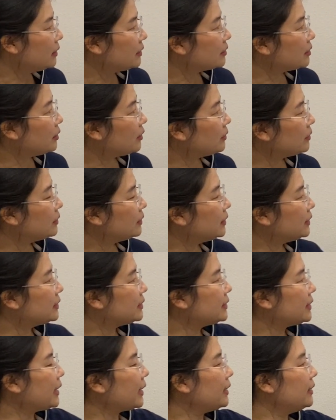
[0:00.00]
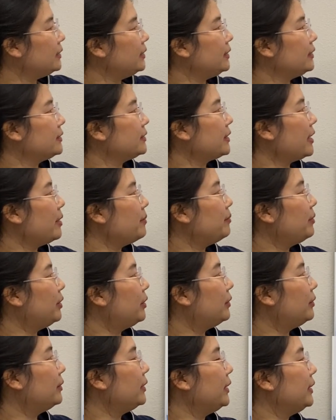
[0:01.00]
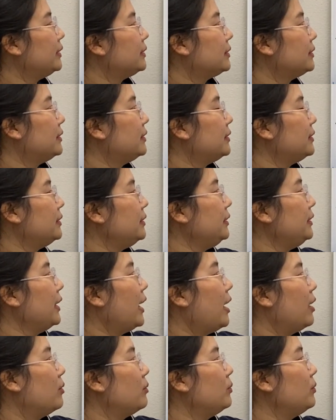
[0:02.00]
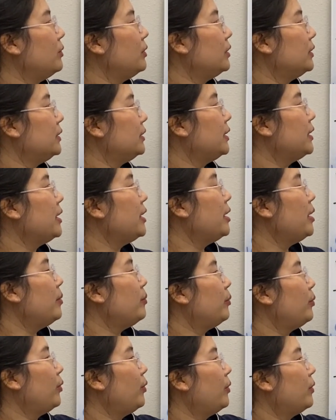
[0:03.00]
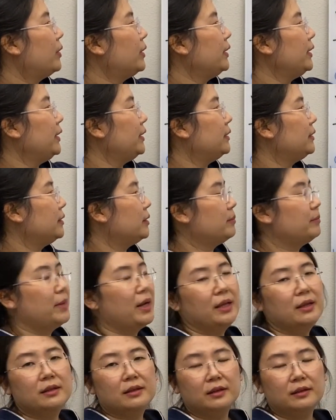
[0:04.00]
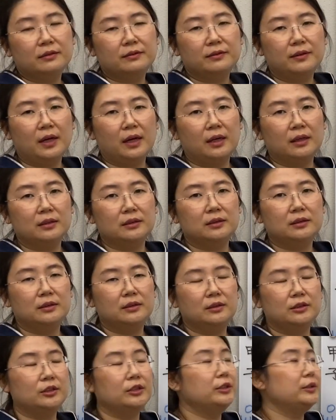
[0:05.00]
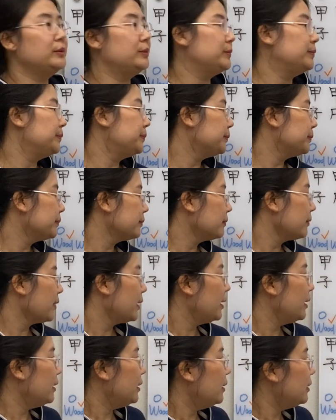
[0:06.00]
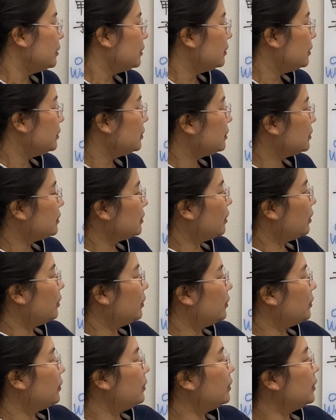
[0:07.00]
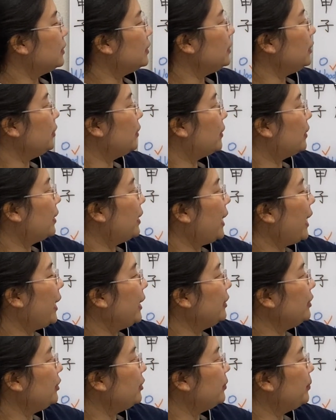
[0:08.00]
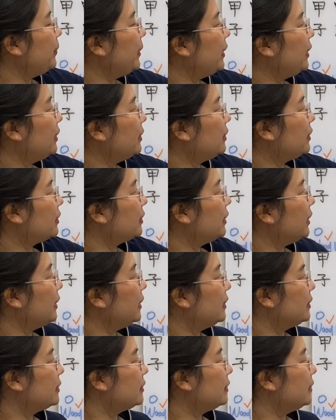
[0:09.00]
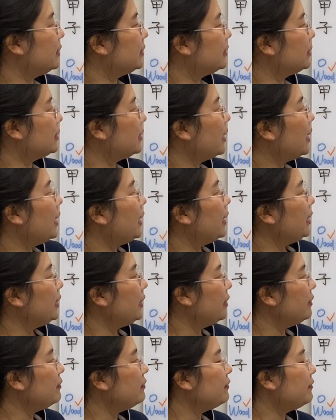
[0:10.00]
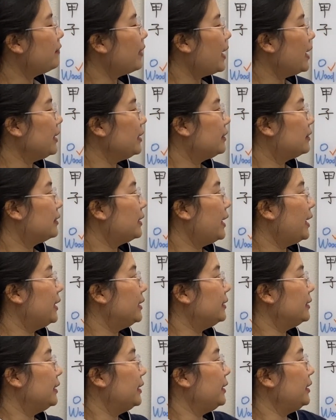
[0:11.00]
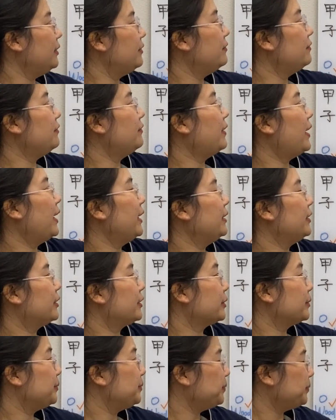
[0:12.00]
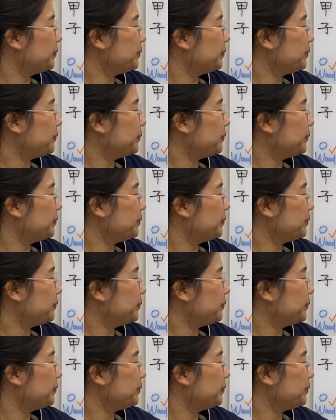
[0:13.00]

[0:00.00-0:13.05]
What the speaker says: So the second example is this Yang wood born in the month of June. So your annual pillar is this Yin Fire and Yin Fire.